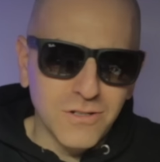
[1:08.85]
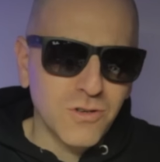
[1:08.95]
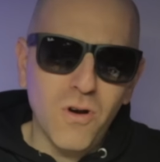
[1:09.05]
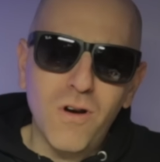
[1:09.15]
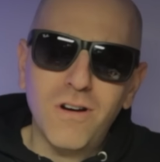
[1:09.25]

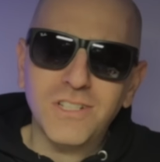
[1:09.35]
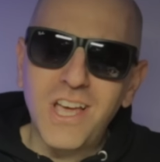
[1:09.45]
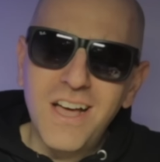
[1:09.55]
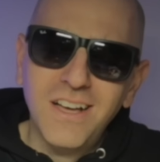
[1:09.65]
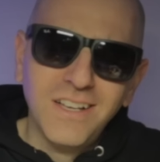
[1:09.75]

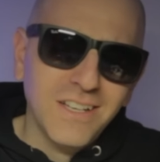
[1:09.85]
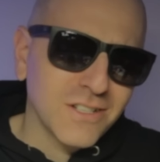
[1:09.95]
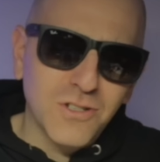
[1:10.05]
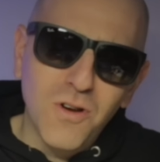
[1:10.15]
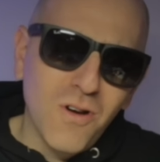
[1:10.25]
Georgia,
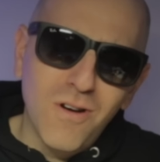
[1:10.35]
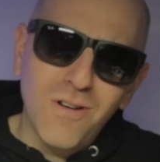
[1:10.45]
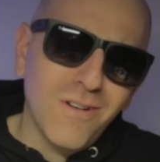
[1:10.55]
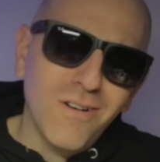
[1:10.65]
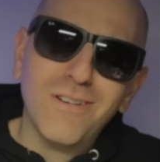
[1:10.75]

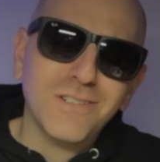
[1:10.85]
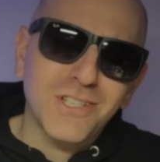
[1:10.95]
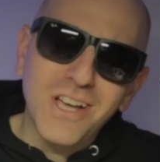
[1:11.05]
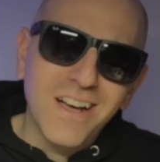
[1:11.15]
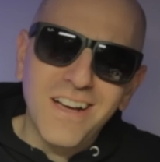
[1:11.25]

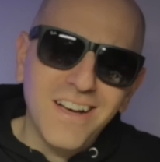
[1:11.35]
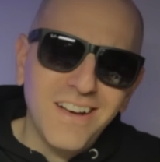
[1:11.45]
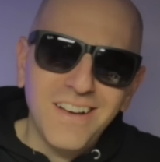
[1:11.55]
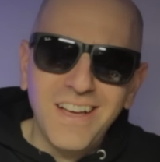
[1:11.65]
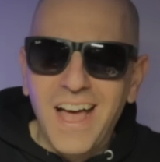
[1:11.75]

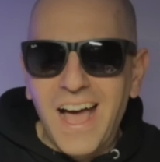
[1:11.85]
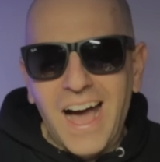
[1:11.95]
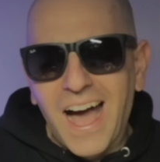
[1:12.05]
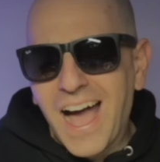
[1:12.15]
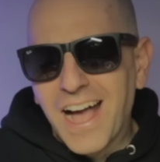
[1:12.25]
Georgia,
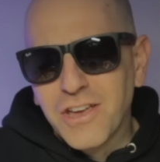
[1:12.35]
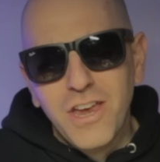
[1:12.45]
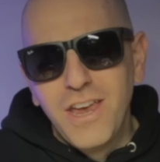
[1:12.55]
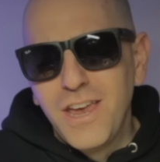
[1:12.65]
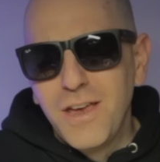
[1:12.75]
I
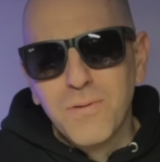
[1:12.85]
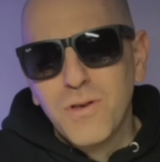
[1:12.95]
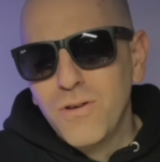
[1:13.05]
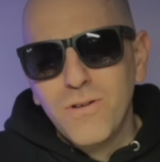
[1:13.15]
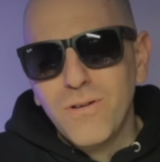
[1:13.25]

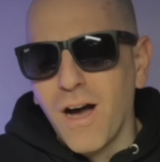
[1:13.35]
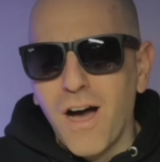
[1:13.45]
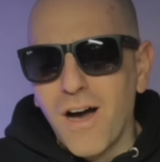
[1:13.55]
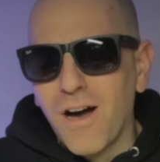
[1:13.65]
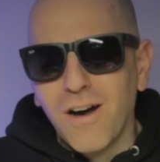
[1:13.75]
keep you
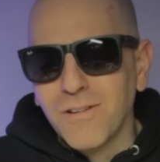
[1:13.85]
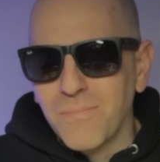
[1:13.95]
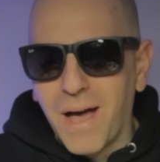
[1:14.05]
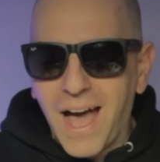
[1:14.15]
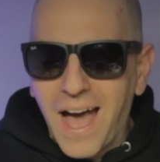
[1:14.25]

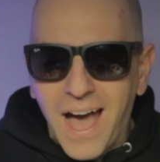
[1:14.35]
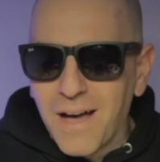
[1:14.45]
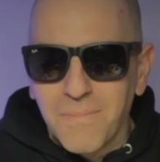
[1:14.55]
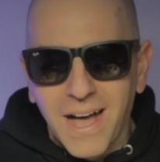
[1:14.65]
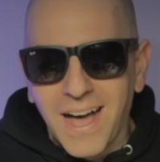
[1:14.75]
on
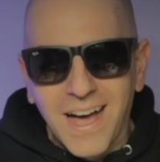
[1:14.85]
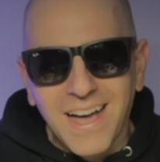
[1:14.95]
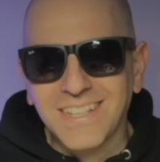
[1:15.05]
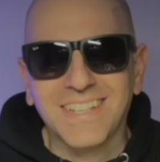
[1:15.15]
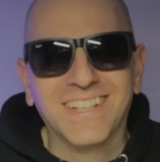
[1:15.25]
my
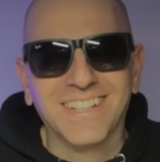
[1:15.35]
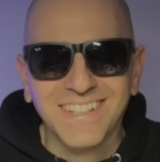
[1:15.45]
mind.